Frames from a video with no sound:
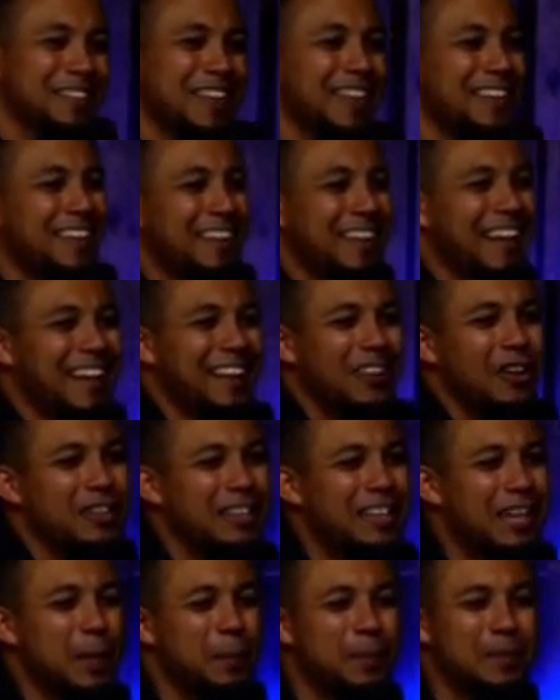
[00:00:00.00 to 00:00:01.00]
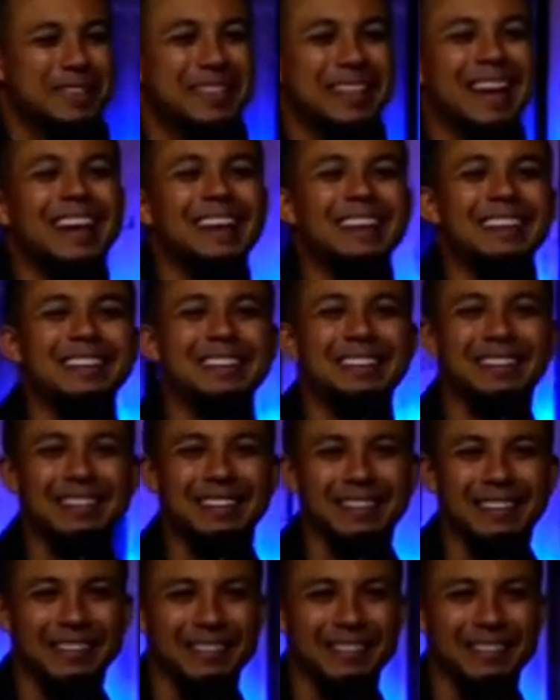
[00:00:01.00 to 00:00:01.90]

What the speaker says: they did not keep silent,